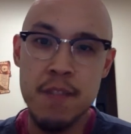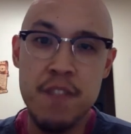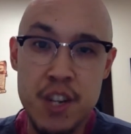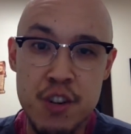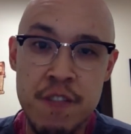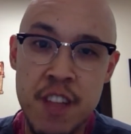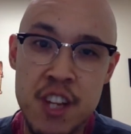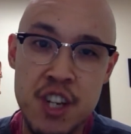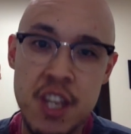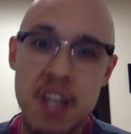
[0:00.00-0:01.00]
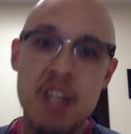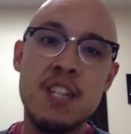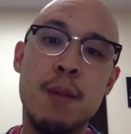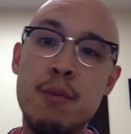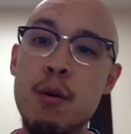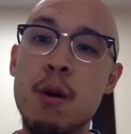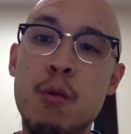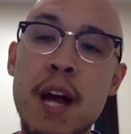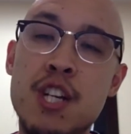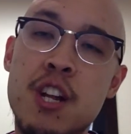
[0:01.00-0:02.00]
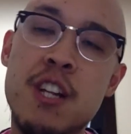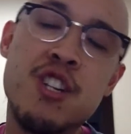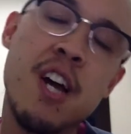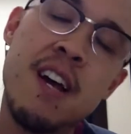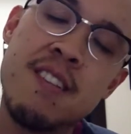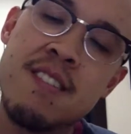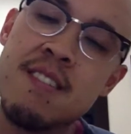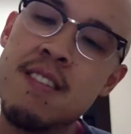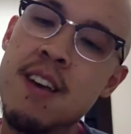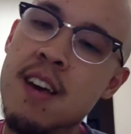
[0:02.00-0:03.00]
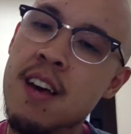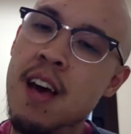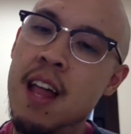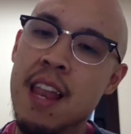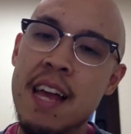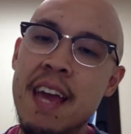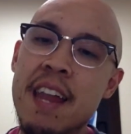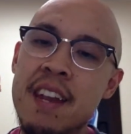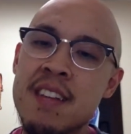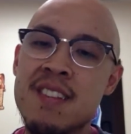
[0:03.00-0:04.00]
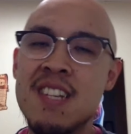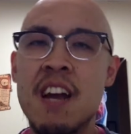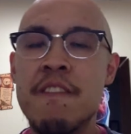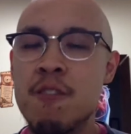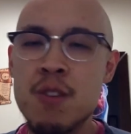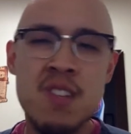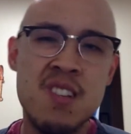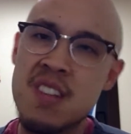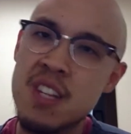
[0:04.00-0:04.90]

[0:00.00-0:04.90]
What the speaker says: facial flushing, temporary rash on chest, lightheadedness, diaphoresis.